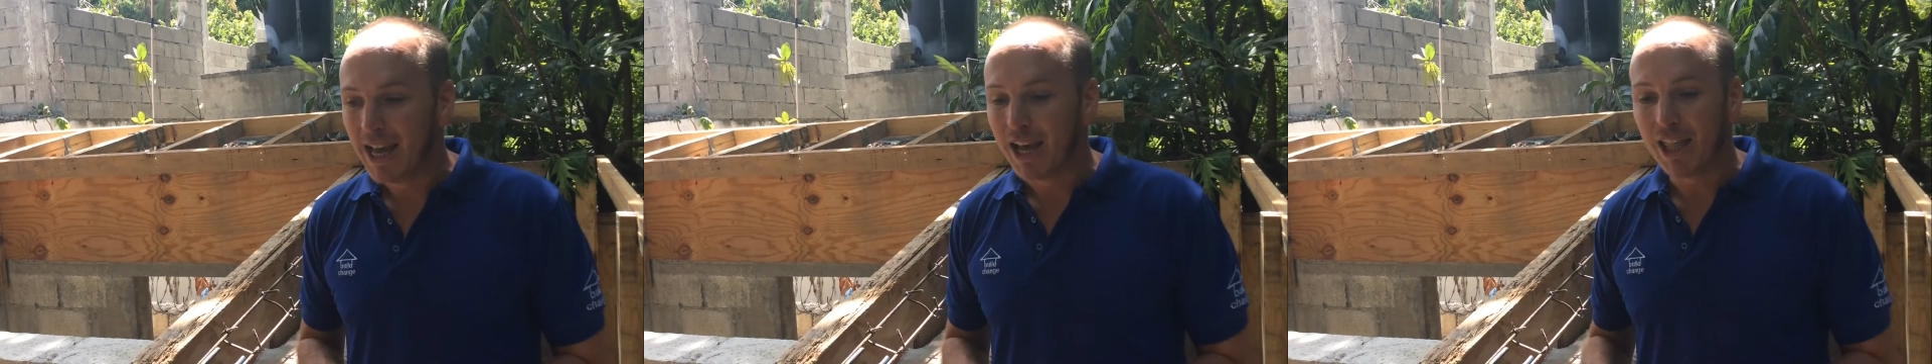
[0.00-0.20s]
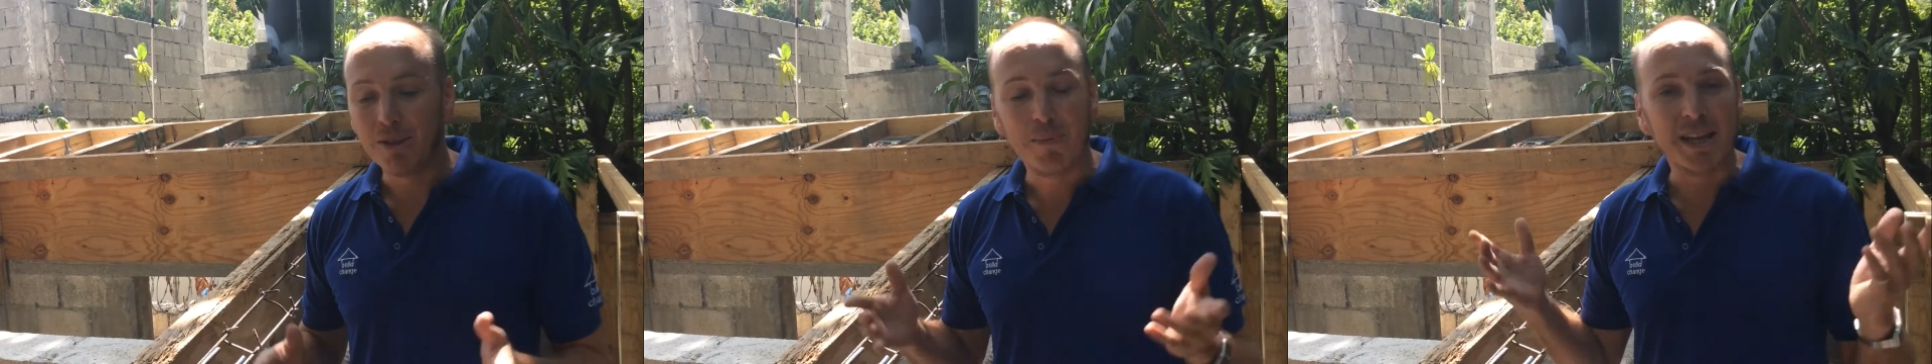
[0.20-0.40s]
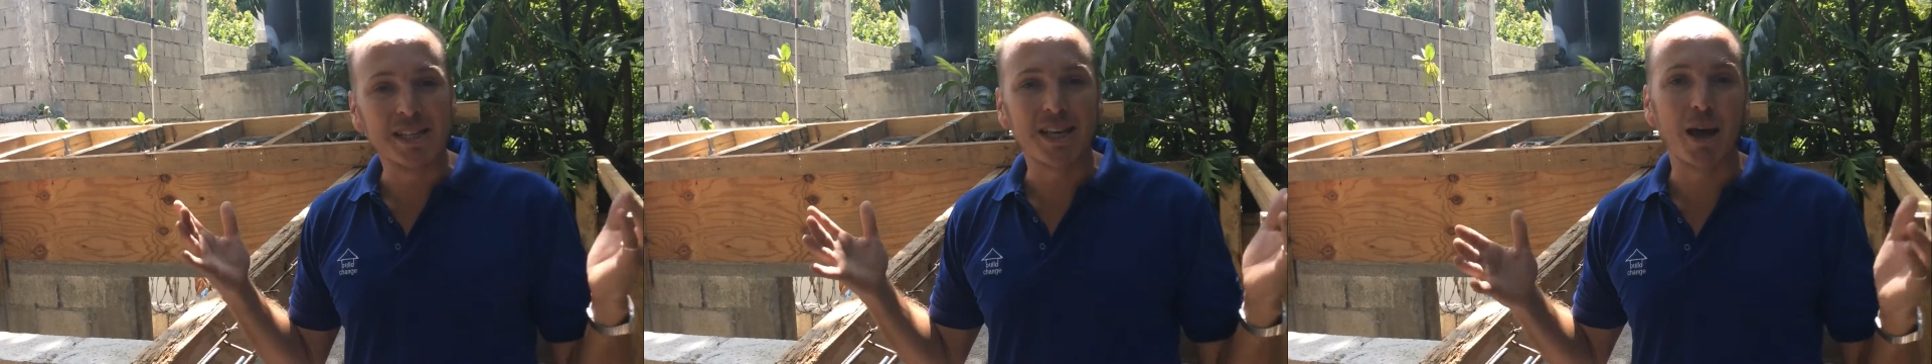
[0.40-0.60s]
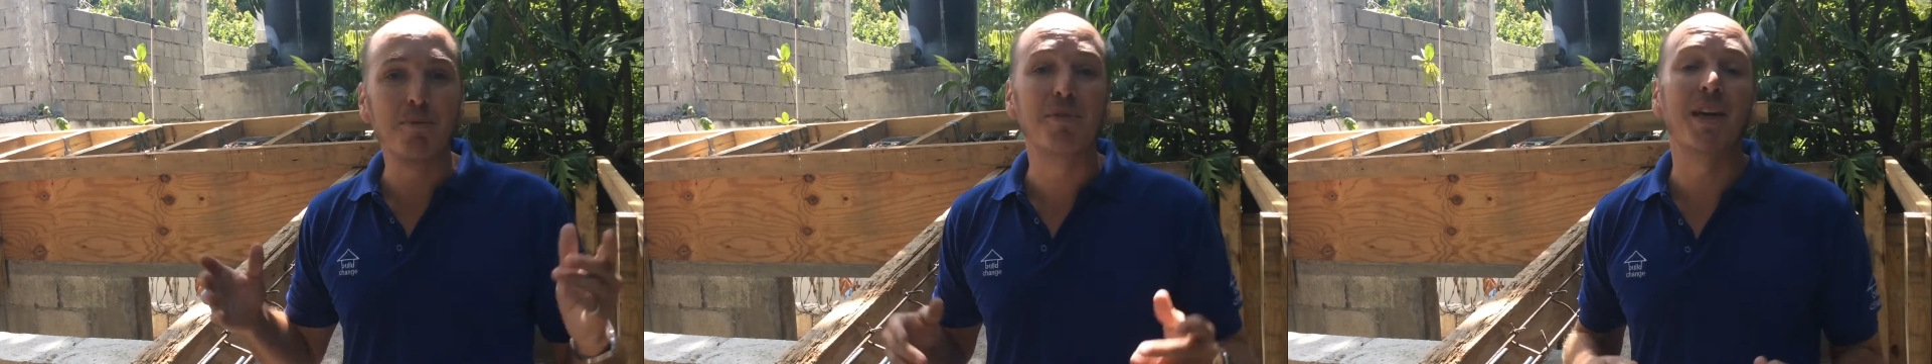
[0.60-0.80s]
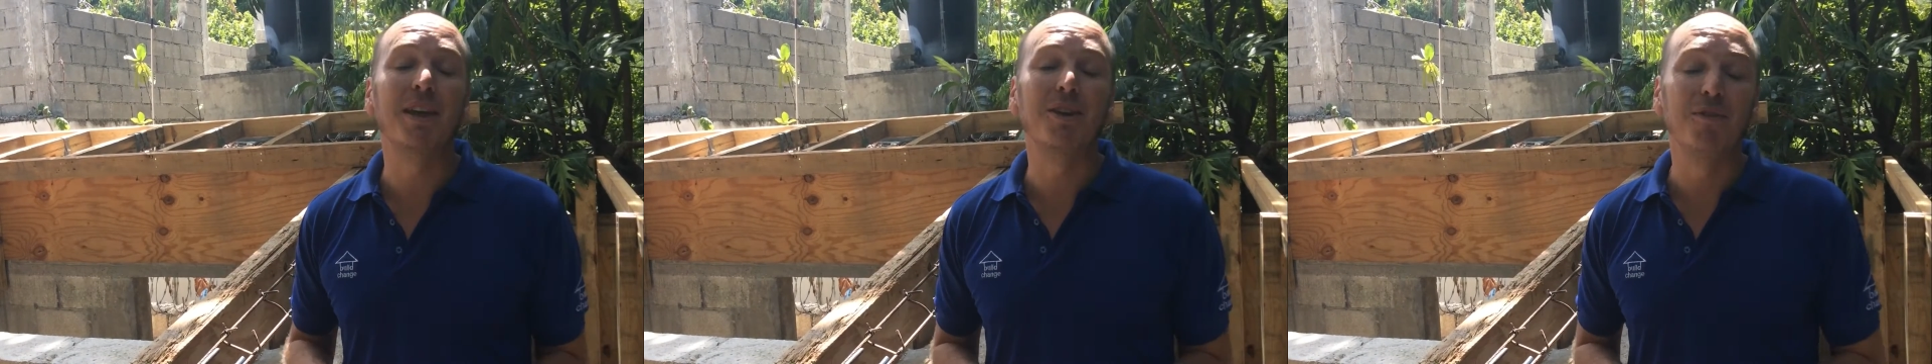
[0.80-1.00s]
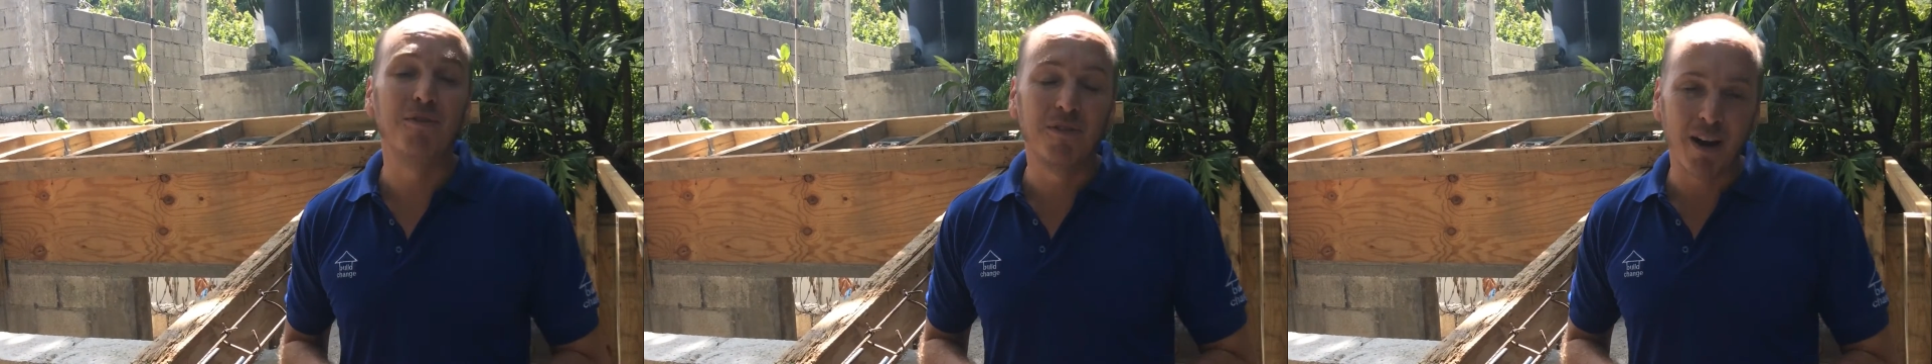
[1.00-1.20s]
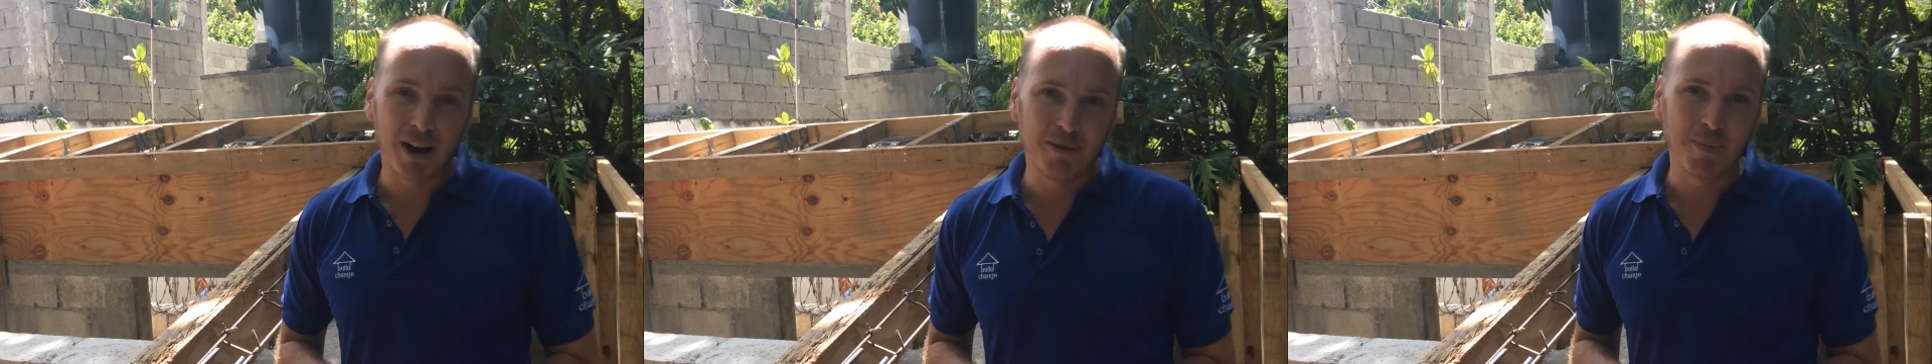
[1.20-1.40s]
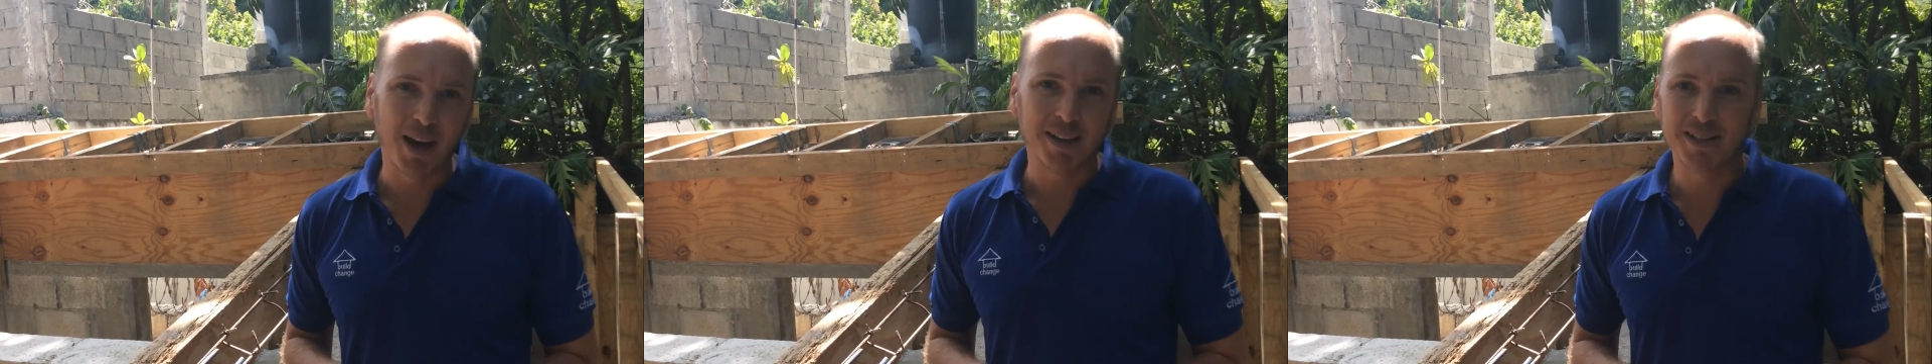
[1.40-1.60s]
In the meantime, thank you
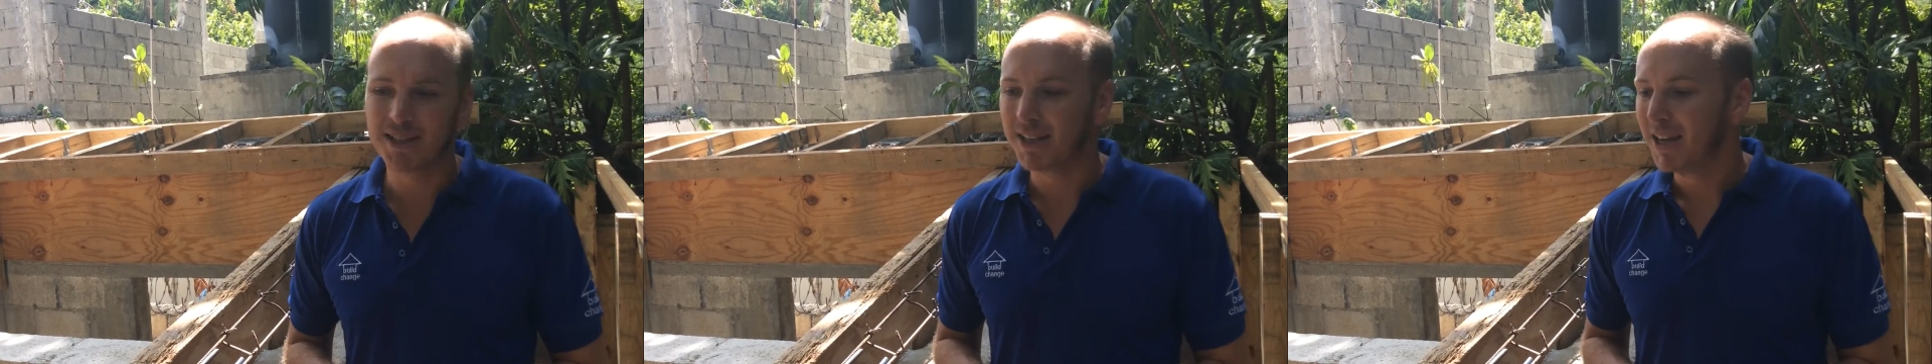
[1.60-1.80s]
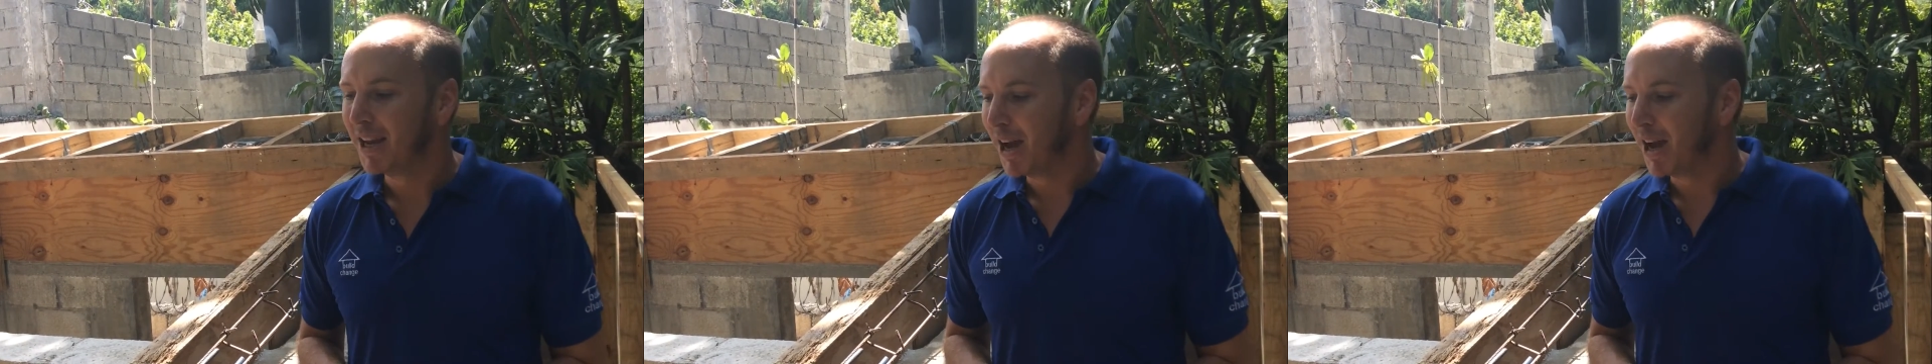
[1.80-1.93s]
very much.